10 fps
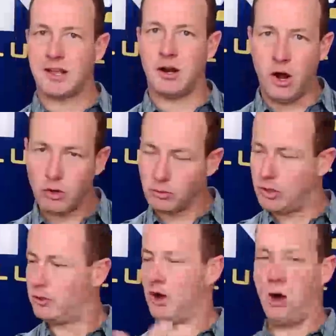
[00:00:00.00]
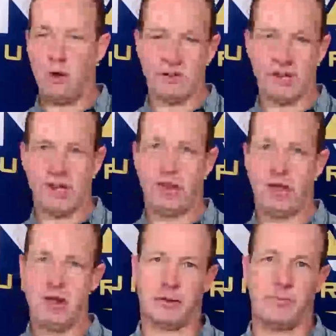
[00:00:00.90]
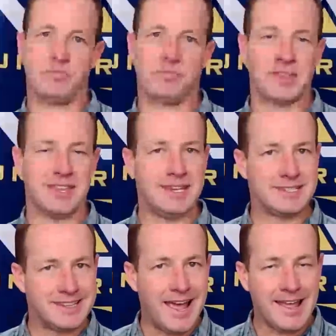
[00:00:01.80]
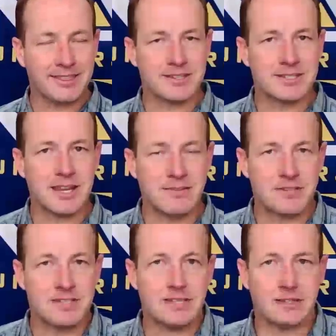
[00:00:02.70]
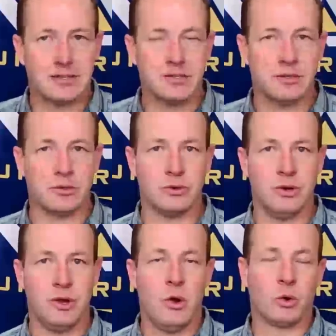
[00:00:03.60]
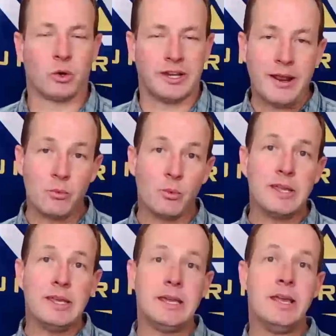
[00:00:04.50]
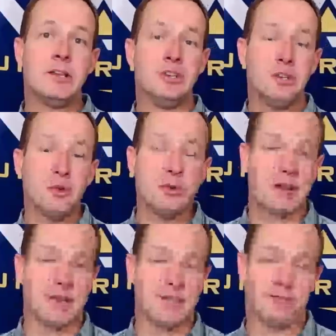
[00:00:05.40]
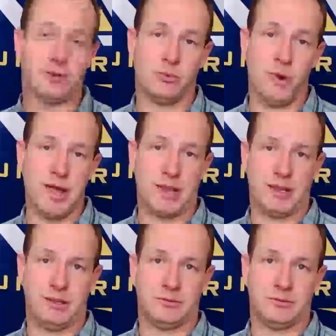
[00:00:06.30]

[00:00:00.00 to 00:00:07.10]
that haul road all day long. Is that the safest thing to do? Or can we do it a different way?